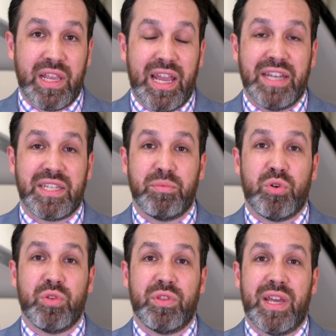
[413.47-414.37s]
And it's
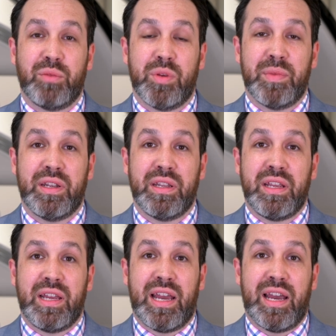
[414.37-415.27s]
important that women
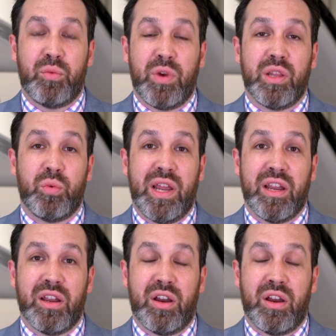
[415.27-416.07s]
are well aware